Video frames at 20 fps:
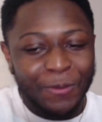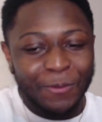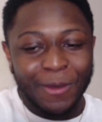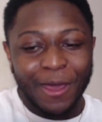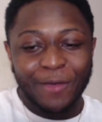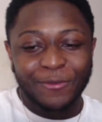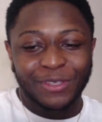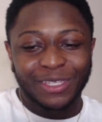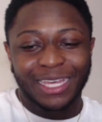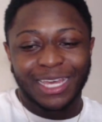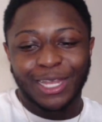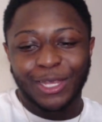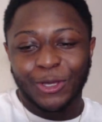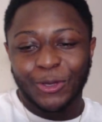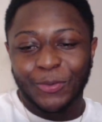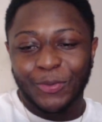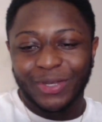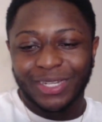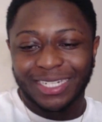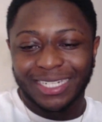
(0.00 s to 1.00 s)
Might have to get a
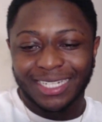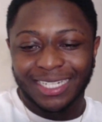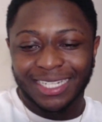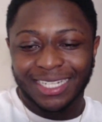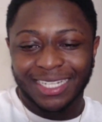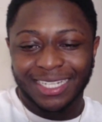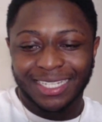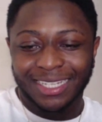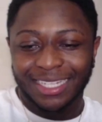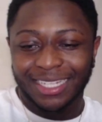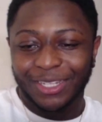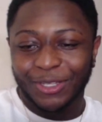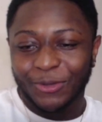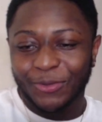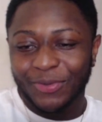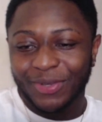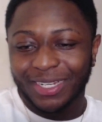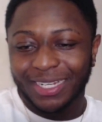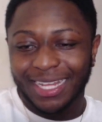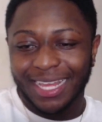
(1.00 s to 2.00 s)
little bit of the
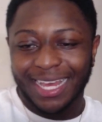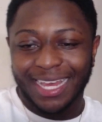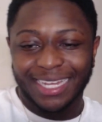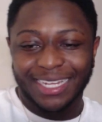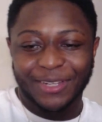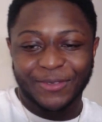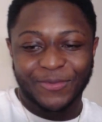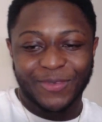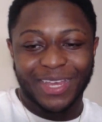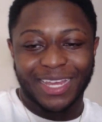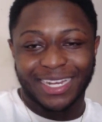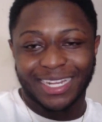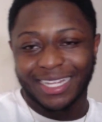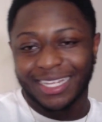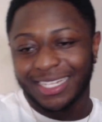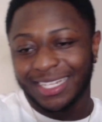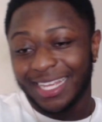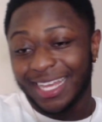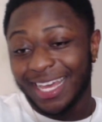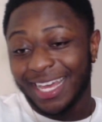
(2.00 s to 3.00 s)
ending, man.
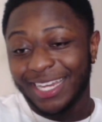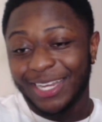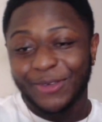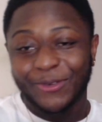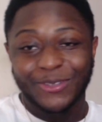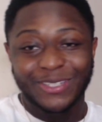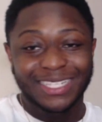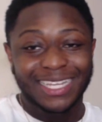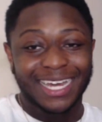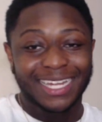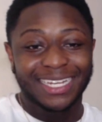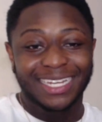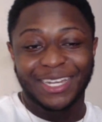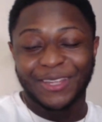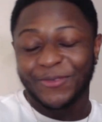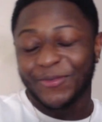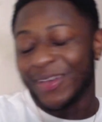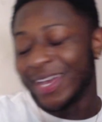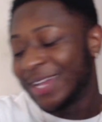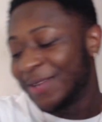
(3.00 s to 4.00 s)
The ending was kind of
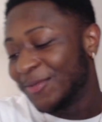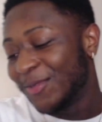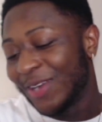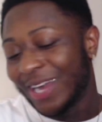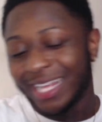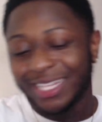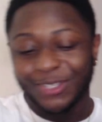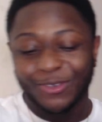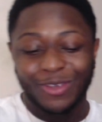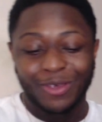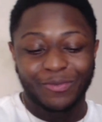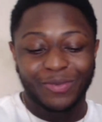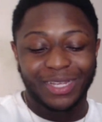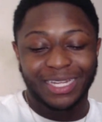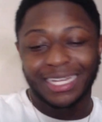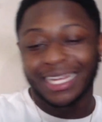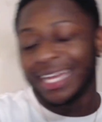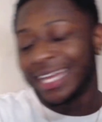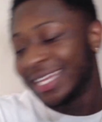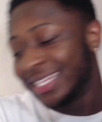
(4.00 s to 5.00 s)
lit, man. You boy had to
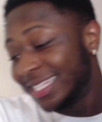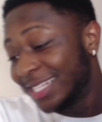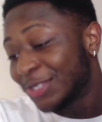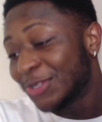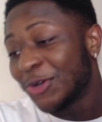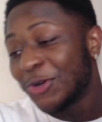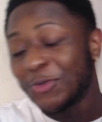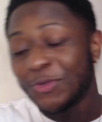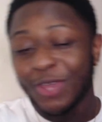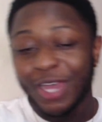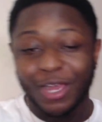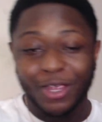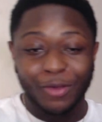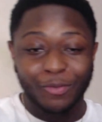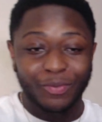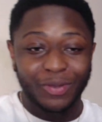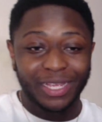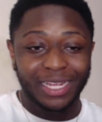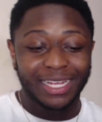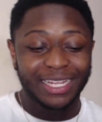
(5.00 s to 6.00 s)
replay that. This gonna be on your
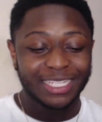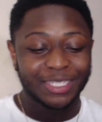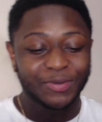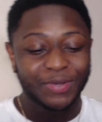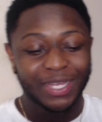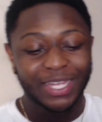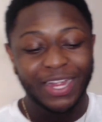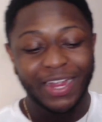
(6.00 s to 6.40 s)
playlist, man.